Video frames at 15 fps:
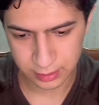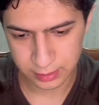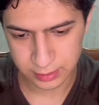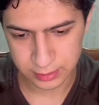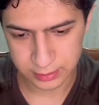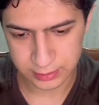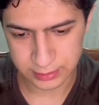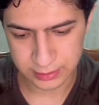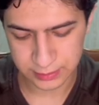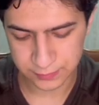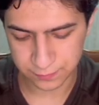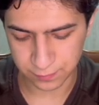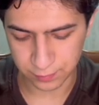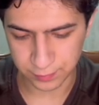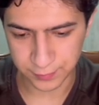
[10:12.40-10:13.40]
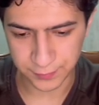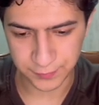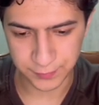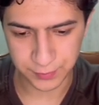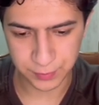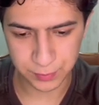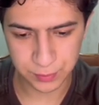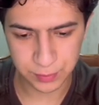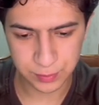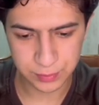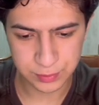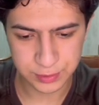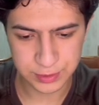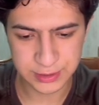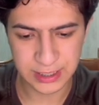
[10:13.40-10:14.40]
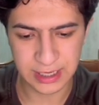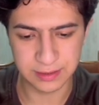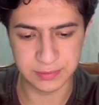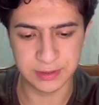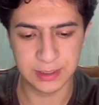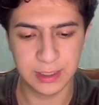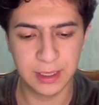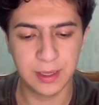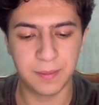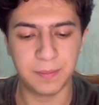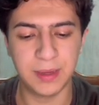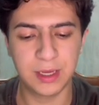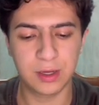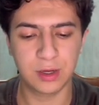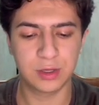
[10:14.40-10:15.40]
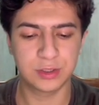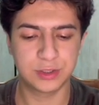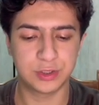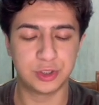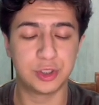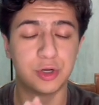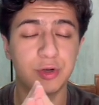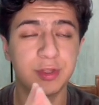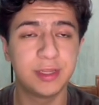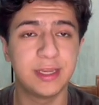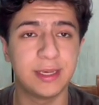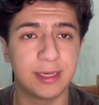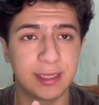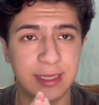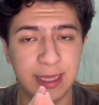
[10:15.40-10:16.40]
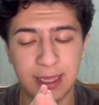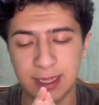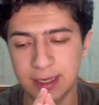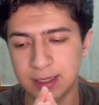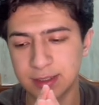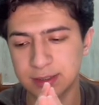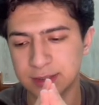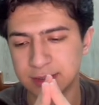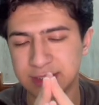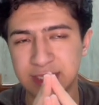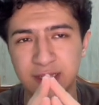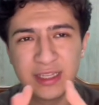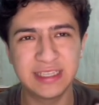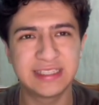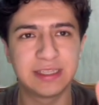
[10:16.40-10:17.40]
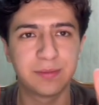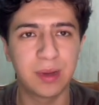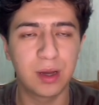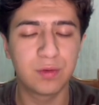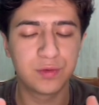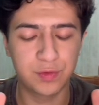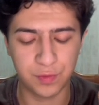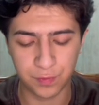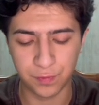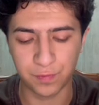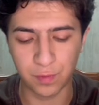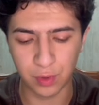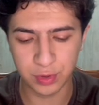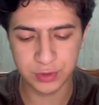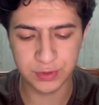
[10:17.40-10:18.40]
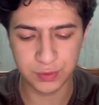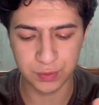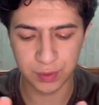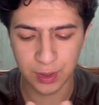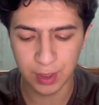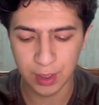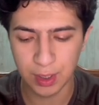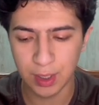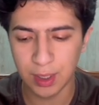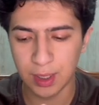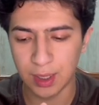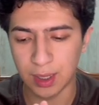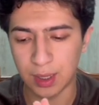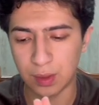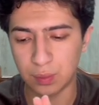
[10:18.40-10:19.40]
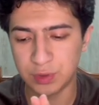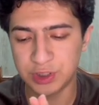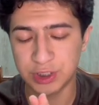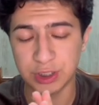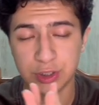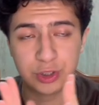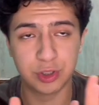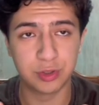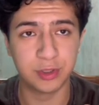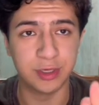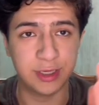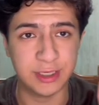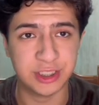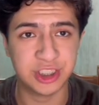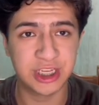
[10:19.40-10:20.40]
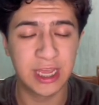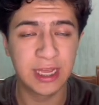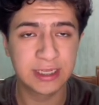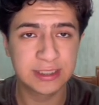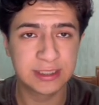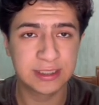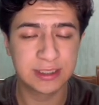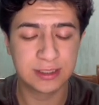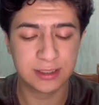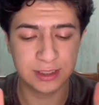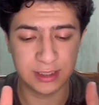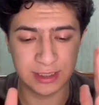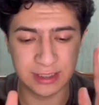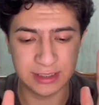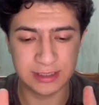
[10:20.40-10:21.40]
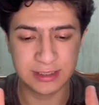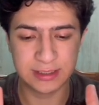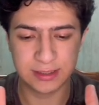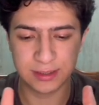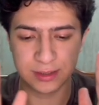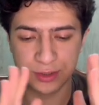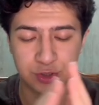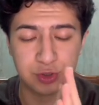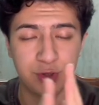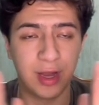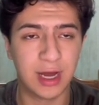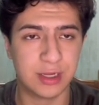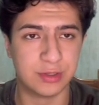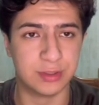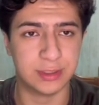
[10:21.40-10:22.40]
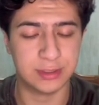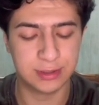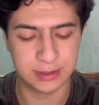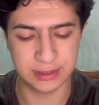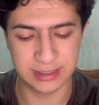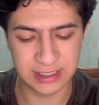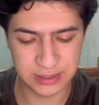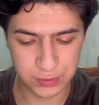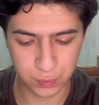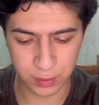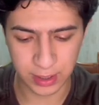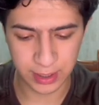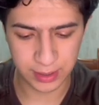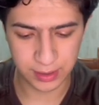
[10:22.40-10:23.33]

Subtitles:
this for the few times, because Turnitin can, the least amount of words which can Turnitin checks is 300. That's why